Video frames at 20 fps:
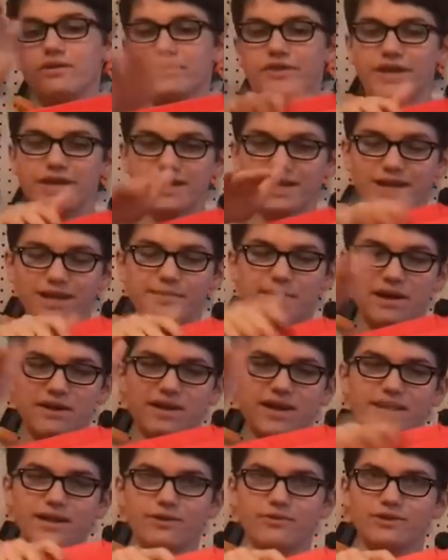thinking about
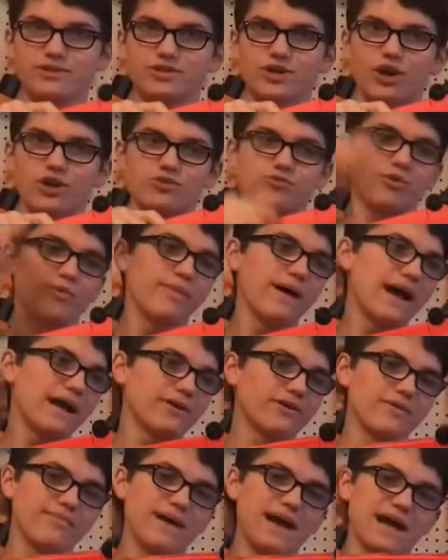getting a rechargeable
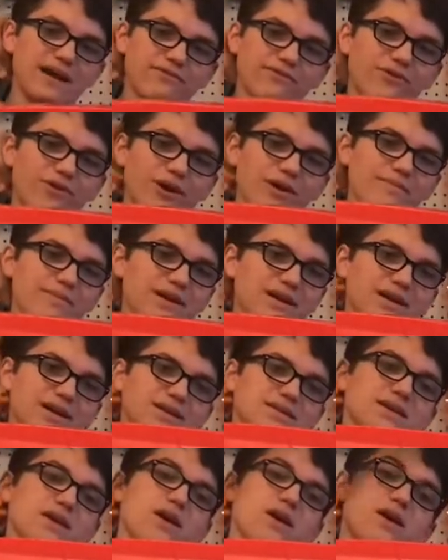battery pack for it,
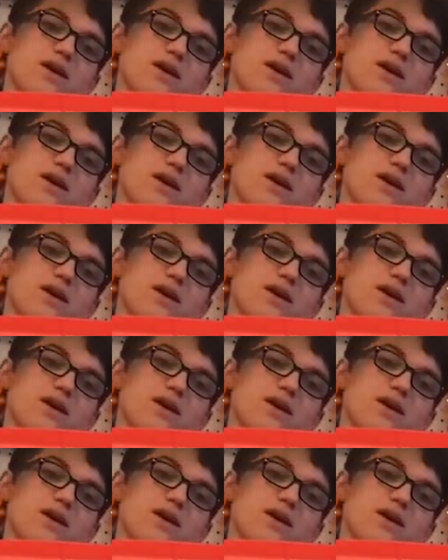because